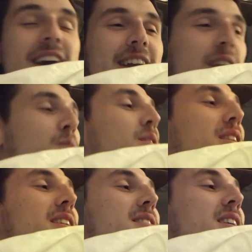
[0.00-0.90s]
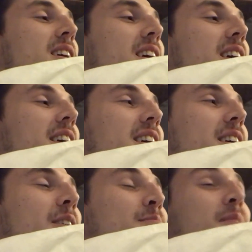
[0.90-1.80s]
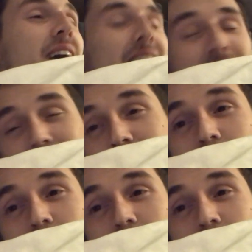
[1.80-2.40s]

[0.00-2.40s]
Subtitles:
It is what it is. And